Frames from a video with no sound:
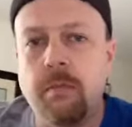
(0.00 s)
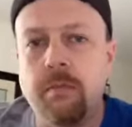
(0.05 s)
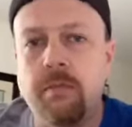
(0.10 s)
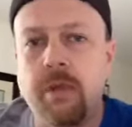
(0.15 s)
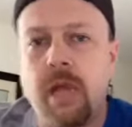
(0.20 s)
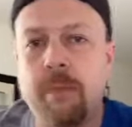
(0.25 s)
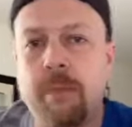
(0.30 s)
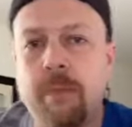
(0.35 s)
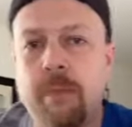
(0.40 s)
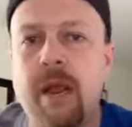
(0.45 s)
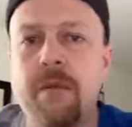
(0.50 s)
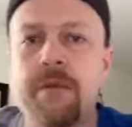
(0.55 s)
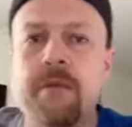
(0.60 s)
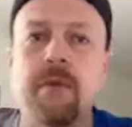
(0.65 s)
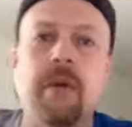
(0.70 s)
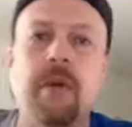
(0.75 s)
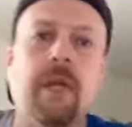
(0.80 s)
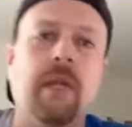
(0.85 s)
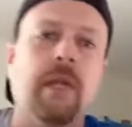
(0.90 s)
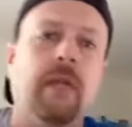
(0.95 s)
Black
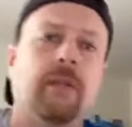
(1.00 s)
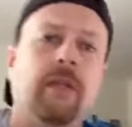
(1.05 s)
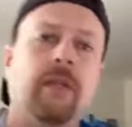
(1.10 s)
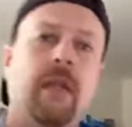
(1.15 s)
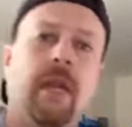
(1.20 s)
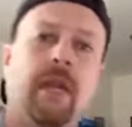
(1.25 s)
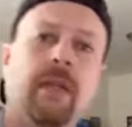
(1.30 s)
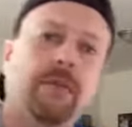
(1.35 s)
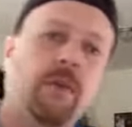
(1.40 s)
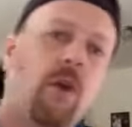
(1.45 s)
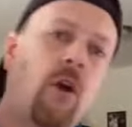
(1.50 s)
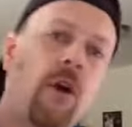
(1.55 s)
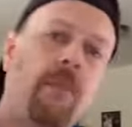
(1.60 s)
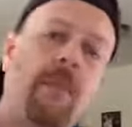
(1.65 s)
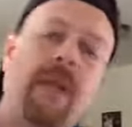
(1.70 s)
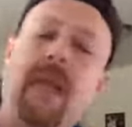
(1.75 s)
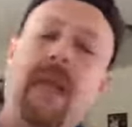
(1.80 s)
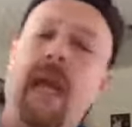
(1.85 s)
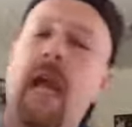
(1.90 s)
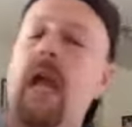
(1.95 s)
Panther and his
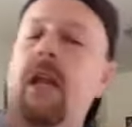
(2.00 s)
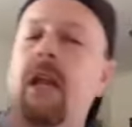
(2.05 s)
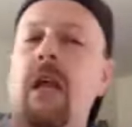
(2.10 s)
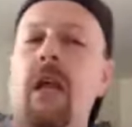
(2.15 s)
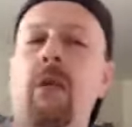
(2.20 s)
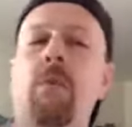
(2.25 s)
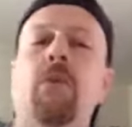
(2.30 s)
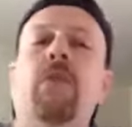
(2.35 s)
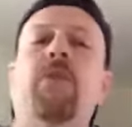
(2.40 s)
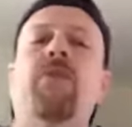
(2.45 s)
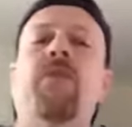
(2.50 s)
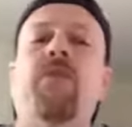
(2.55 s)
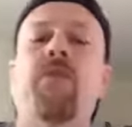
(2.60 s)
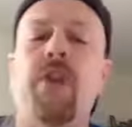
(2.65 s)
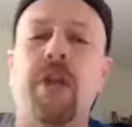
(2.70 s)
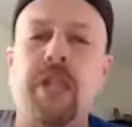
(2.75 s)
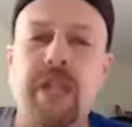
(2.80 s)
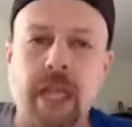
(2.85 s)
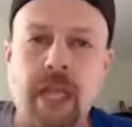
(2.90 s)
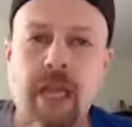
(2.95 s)
army. It was
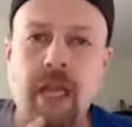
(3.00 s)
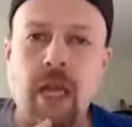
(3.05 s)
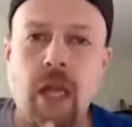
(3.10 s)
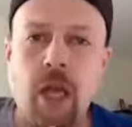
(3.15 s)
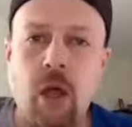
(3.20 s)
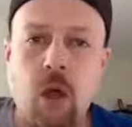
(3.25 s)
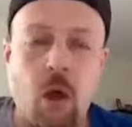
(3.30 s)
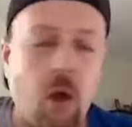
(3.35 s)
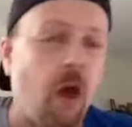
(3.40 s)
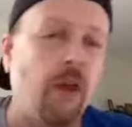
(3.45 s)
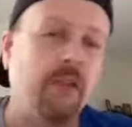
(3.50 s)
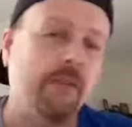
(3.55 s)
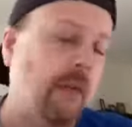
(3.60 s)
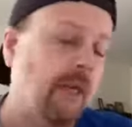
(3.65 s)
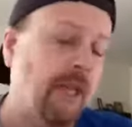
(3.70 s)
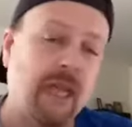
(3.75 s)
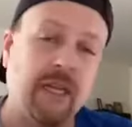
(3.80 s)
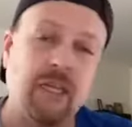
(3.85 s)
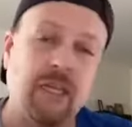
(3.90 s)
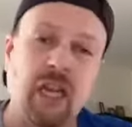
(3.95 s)
freaking awesome. I
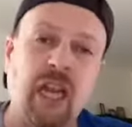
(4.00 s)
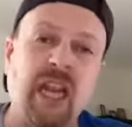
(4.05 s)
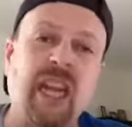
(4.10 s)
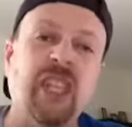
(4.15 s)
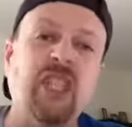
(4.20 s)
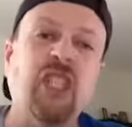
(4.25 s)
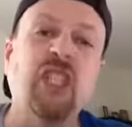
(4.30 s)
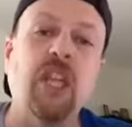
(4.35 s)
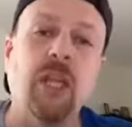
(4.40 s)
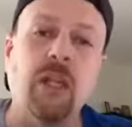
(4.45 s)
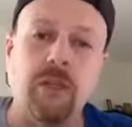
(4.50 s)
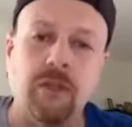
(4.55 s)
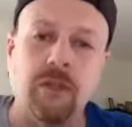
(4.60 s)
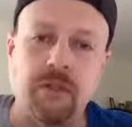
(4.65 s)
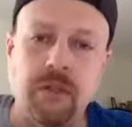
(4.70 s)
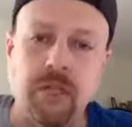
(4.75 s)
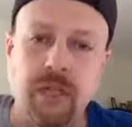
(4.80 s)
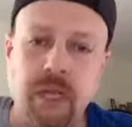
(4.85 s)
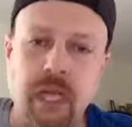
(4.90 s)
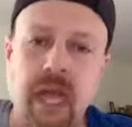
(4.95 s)
got
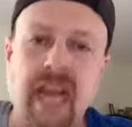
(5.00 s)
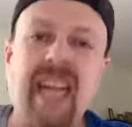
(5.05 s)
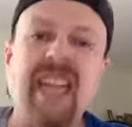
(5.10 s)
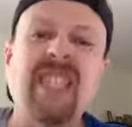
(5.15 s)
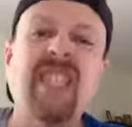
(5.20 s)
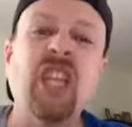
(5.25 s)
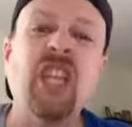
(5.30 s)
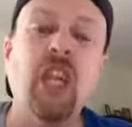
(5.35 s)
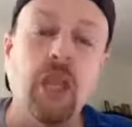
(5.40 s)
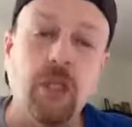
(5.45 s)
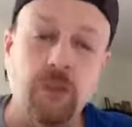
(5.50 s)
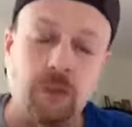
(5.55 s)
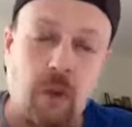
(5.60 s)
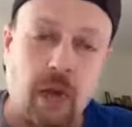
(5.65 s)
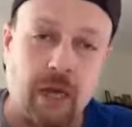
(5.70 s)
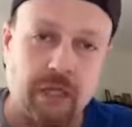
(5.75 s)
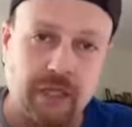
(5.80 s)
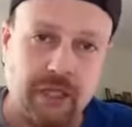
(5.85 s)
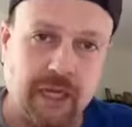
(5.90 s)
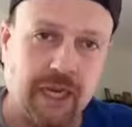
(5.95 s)
chills. I got chills
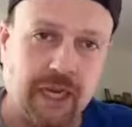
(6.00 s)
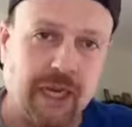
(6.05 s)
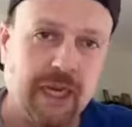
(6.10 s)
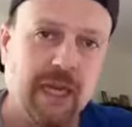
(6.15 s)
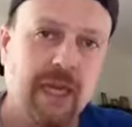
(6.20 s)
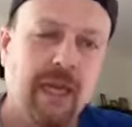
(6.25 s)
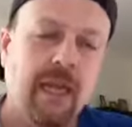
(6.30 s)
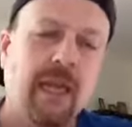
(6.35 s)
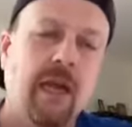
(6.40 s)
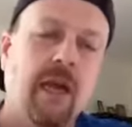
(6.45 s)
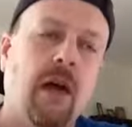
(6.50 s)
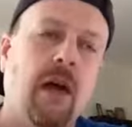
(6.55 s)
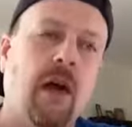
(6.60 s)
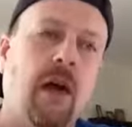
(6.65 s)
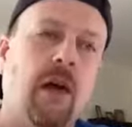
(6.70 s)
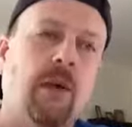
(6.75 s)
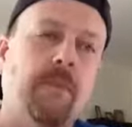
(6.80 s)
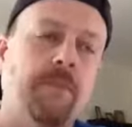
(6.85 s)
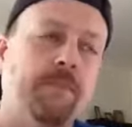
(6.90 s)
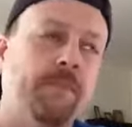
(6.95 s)
watching it.
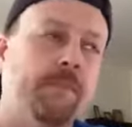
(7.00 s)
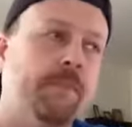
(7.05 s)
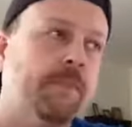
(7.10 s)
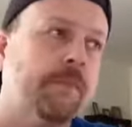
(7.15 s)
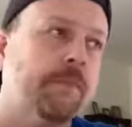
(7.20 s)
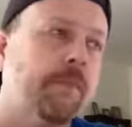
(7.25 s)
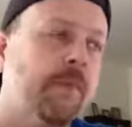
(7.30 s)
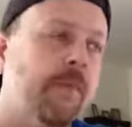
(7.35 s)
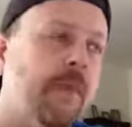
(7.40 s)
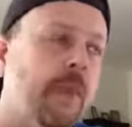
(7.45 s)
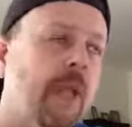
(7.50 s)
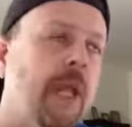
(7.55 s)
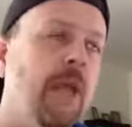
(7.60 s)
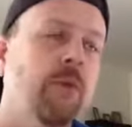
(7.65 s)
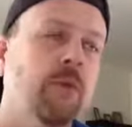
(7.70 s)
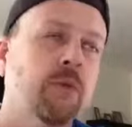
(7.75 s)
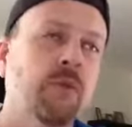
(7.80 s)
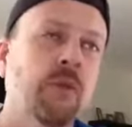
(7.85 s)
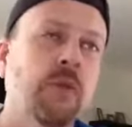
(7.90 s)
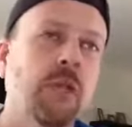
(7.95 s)
It
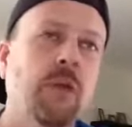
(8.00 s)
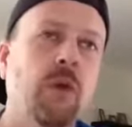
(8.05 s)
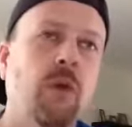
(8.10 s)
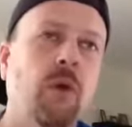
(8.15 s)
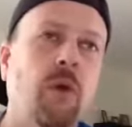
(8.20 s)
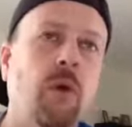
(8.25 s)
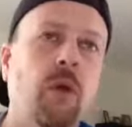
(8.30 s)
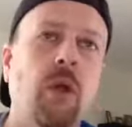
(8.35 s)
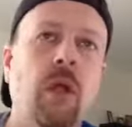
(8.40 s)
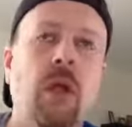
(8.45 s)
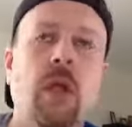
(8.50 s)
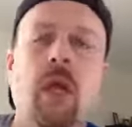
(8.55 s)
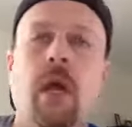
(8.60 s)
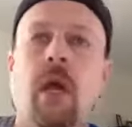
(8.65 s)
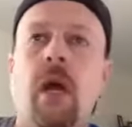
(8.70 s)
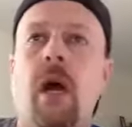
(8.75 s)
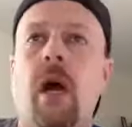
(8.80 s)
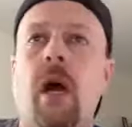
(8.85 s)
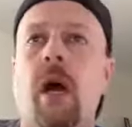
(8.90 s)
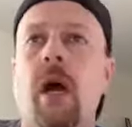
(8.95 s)
was really cool.
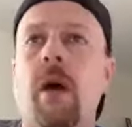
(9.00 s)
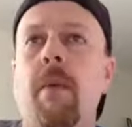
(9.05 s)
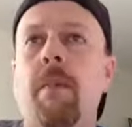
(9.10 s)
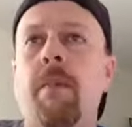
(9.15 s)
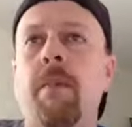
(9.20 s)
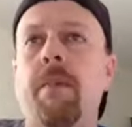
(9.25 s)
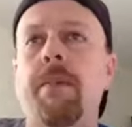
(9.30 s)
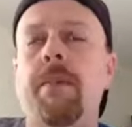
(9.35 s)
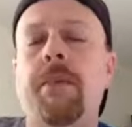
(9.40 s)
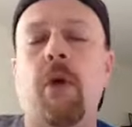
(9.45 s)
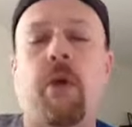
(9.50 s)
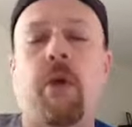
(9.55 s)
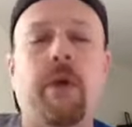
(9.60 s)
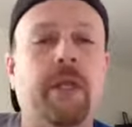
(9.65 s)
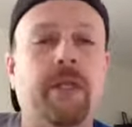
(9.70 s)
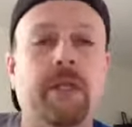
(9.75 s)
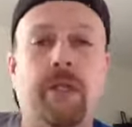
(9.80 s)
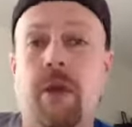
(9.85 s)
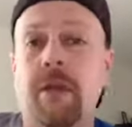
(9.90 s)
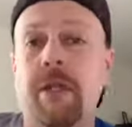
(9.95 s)
Tony
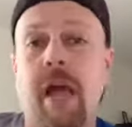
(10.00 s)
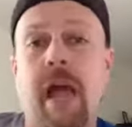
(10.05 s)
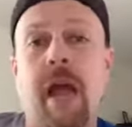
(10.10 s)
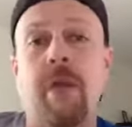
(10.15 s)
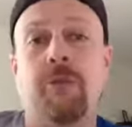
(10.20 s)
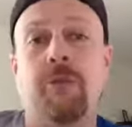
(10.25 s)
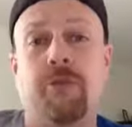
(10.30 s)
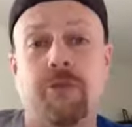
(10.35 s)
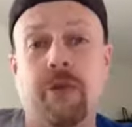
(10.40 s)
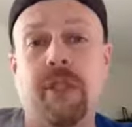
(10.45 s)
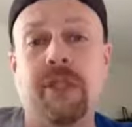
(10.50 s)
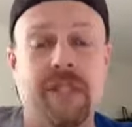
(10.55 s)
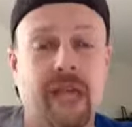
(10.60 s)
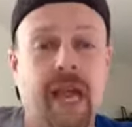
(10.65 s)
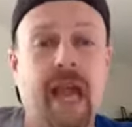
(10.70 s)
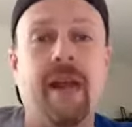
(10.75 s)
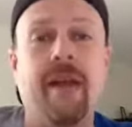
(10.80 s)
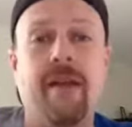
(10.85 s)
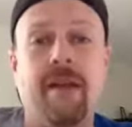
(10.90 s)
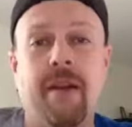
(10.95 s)
Stark dying was really
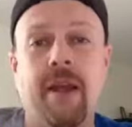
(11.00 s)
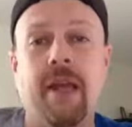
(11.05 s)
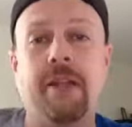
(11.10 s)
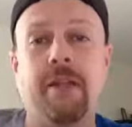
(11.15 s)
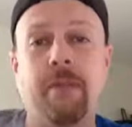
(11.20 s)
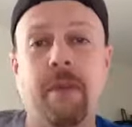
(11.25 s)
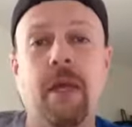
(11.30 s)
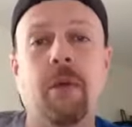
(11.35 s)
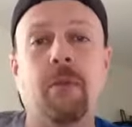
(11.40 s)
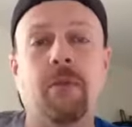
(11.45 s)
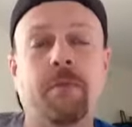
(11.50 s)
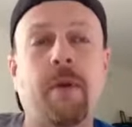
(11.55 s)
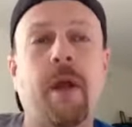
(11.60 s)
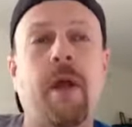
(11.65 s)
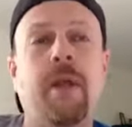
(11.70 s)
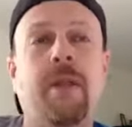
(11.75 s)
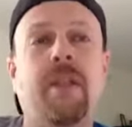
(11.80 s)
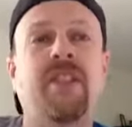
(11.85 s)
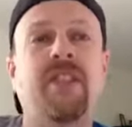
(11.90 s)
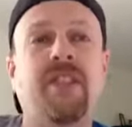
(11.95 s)
sad. Like, to me, it was
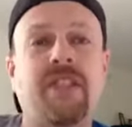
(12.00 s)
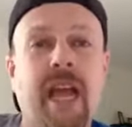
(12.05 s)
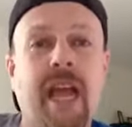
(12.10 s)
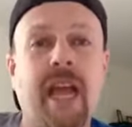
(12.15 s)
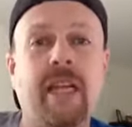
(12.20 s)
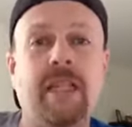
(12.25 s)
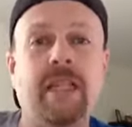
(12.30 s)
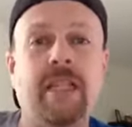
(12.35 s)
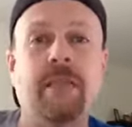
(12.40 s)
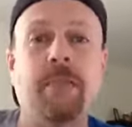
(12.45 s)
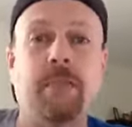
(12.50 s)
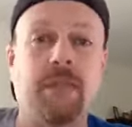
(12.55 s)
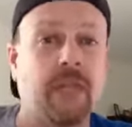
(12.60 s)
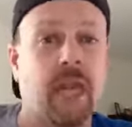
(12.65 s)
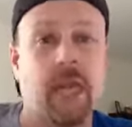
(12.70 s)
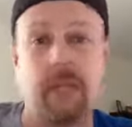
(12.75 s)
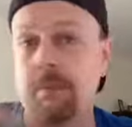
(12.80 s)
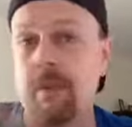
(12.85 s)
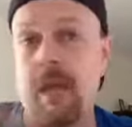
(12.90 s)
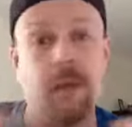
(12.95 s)
probably the saddest.
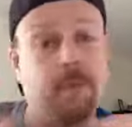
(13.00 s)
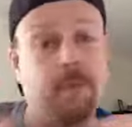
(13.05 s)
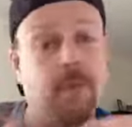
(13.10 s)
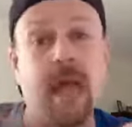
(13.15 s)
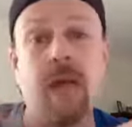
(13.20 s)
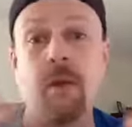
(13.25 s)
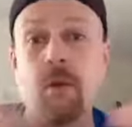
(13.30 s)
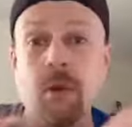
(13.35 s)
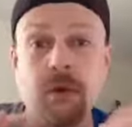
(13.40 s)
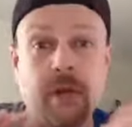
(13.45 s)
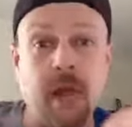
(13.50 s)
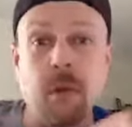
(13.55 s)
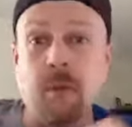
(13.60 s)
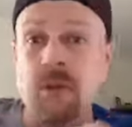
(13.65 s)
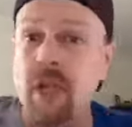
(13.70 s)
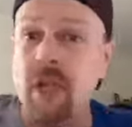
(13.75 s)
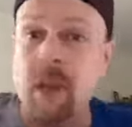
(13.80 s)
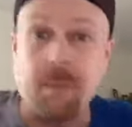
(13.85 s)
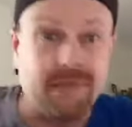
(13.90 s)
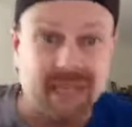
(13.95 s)
Besides Black Widow dying,
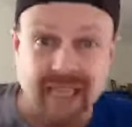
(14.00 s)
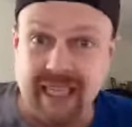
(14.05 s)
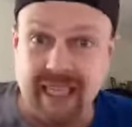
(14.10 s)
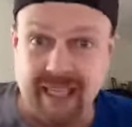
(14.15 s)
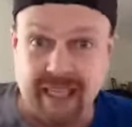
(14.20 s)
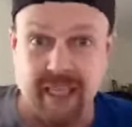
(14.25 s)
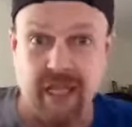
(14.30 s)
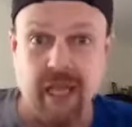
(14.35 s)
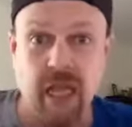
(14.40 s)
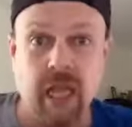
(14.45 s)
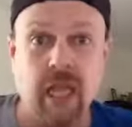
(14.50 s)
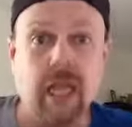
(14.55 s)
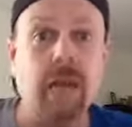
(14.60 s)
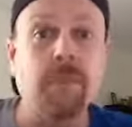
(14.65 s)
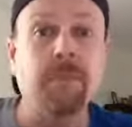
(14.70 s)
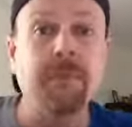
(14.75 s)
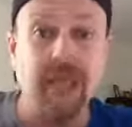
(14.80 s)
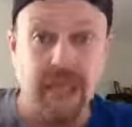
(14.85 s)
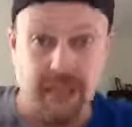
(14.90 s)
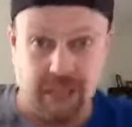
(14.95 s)
was completely
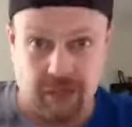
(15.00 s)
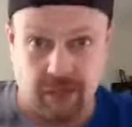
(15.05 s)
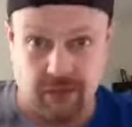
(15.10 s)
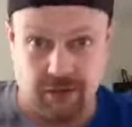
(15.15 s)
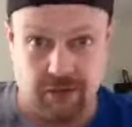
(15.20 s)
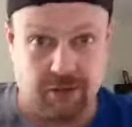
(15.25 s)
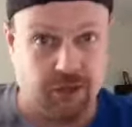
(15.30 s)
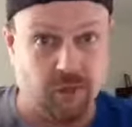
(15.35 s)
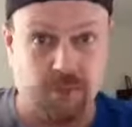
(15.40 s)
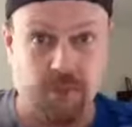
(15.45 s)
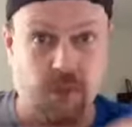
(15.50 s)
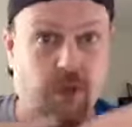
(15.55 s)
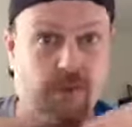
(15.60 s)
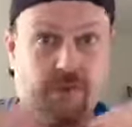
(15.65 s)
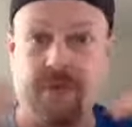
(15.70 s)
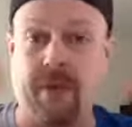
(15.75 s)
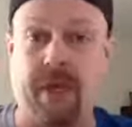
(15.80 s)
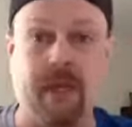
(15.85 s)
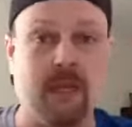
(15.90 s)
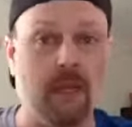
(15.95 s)
took me
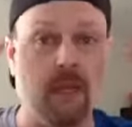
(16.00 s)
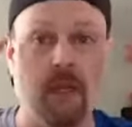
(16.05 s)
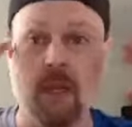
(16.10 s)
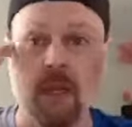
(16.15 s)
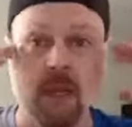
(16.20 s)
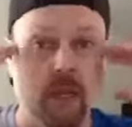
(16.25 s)
off. Like,